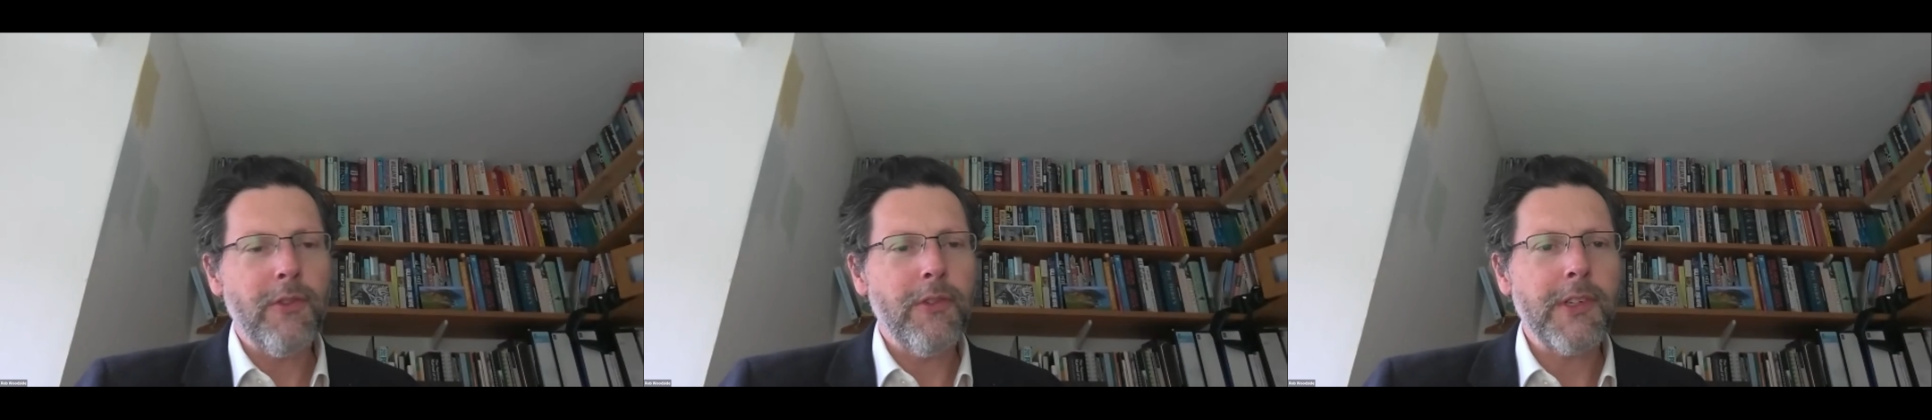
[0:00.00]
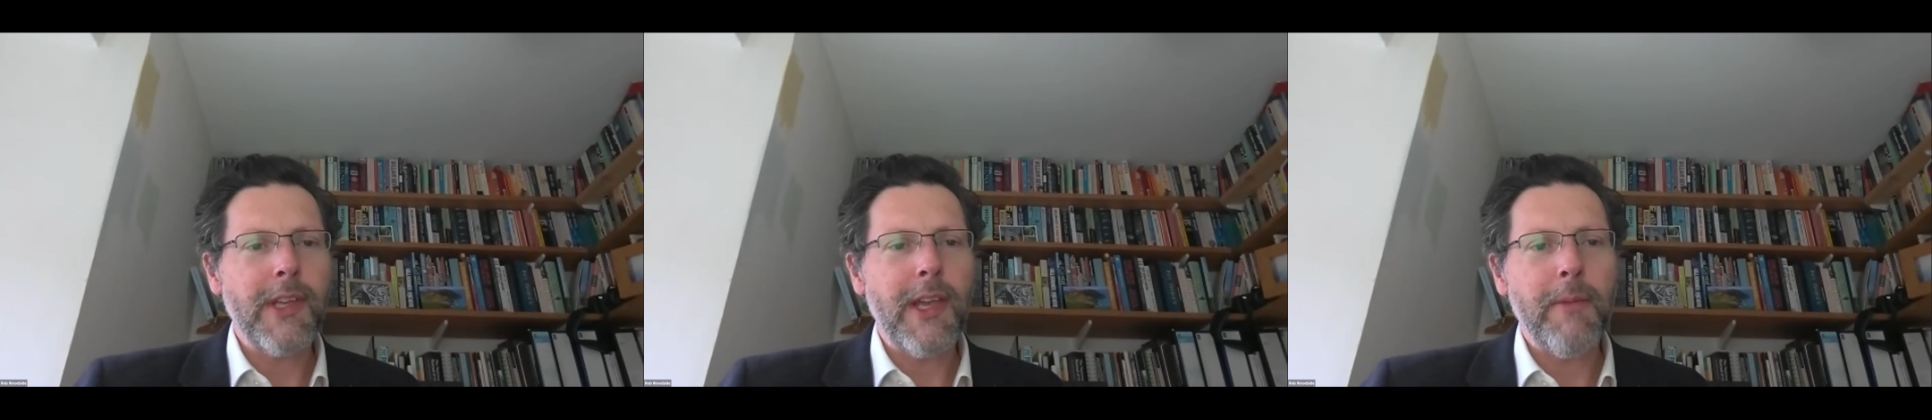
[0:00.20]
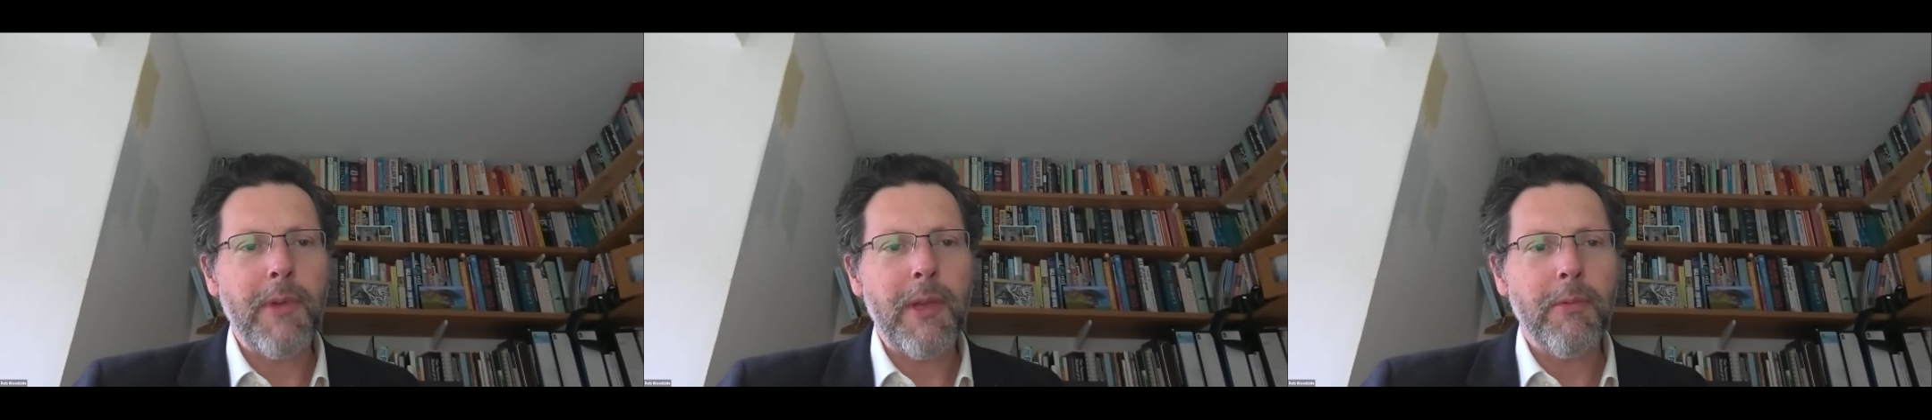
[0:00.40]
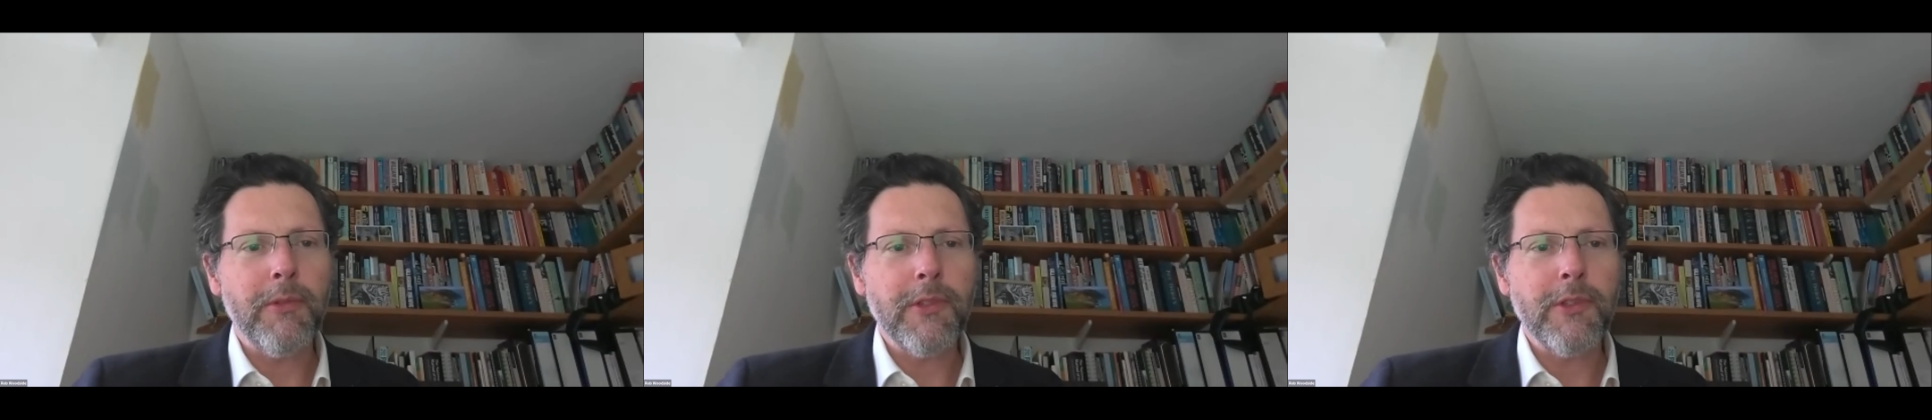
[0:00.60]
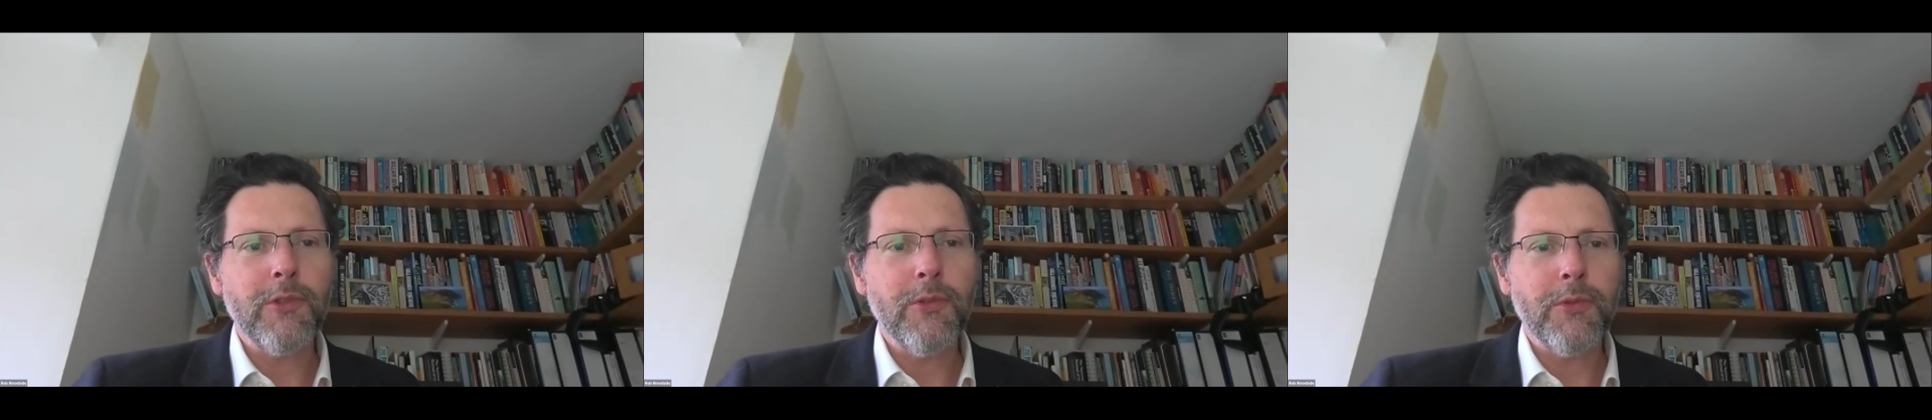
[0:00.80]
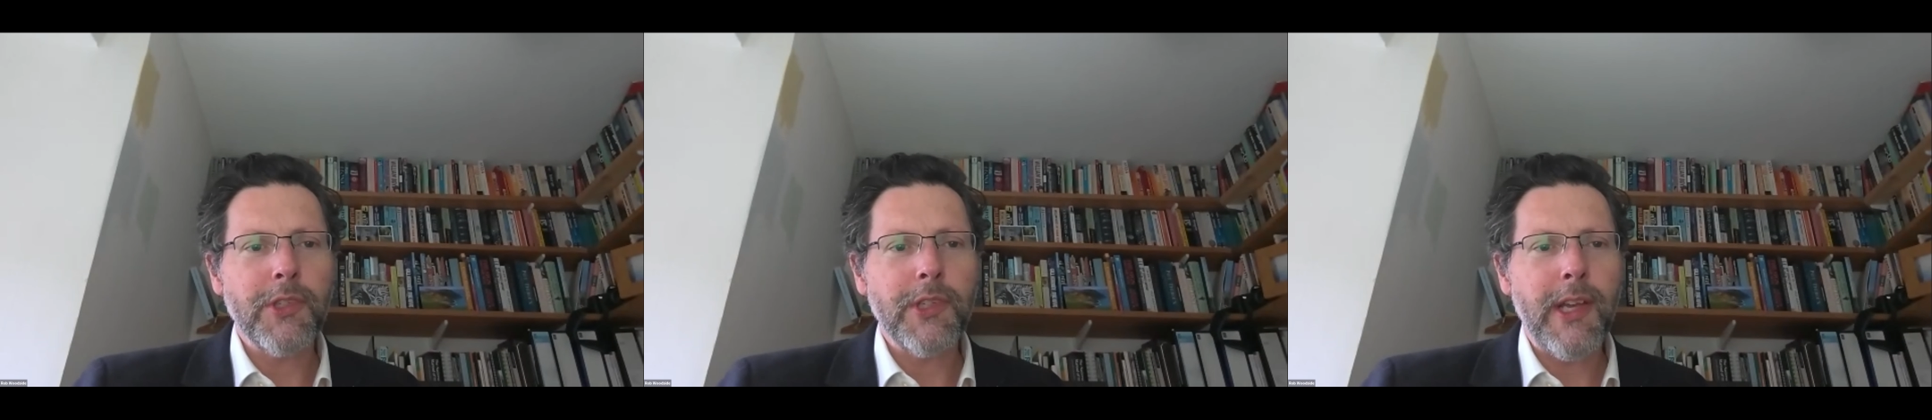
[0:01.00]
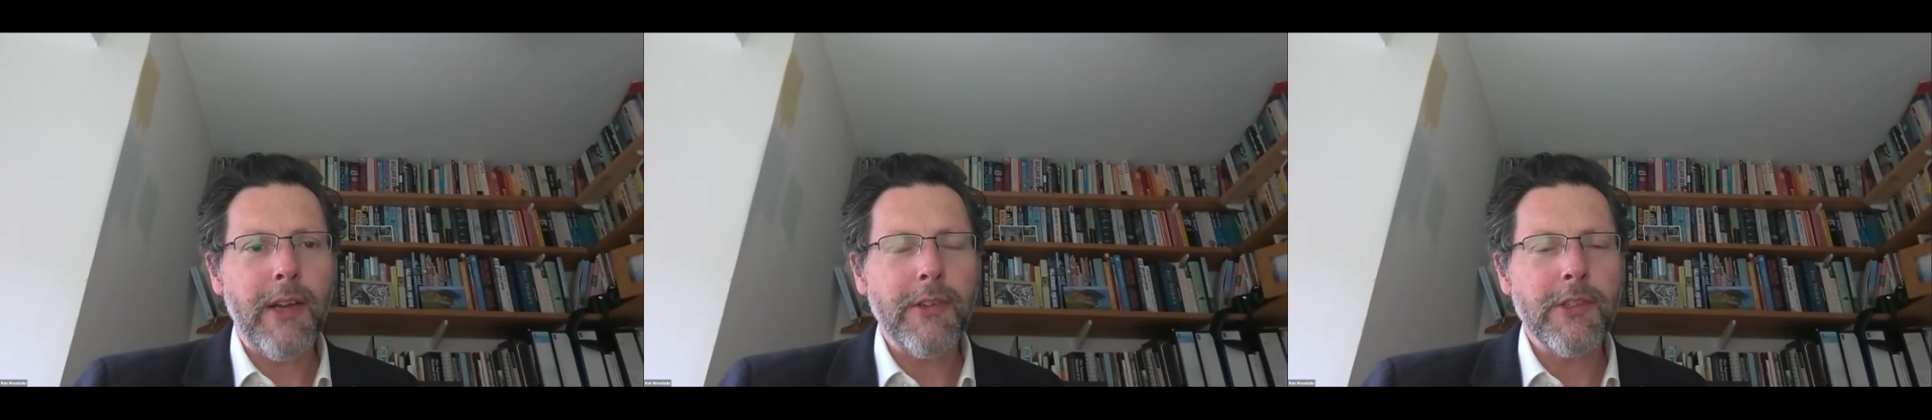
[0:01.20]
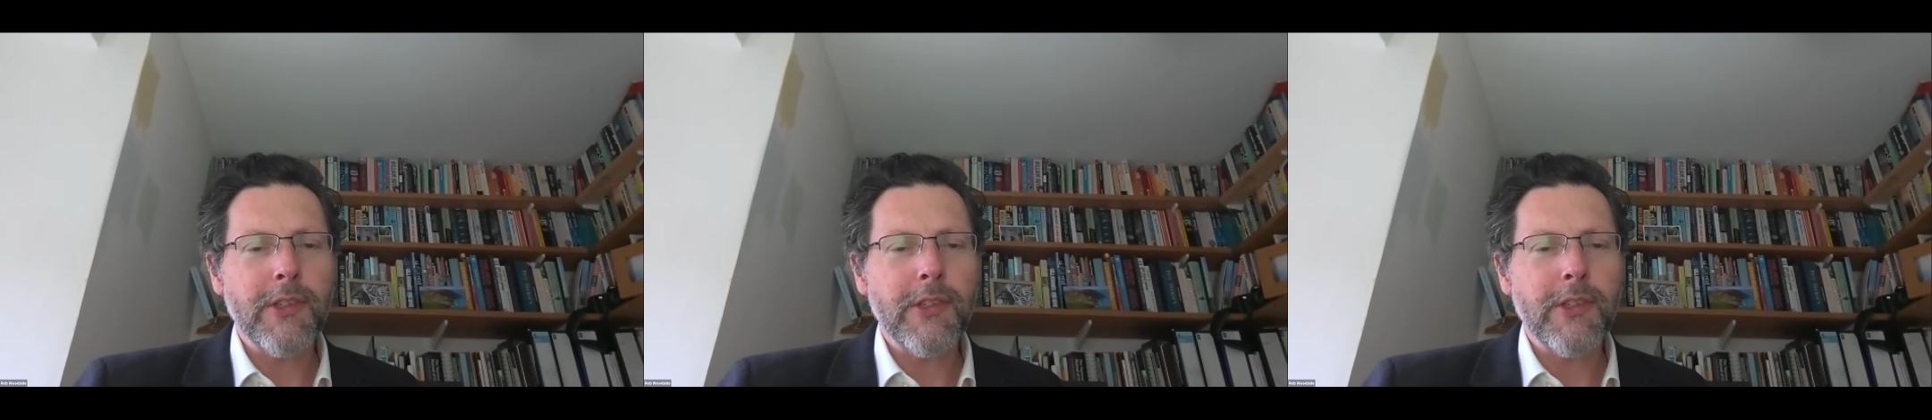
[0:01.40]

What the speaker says: got to get people to sort it out.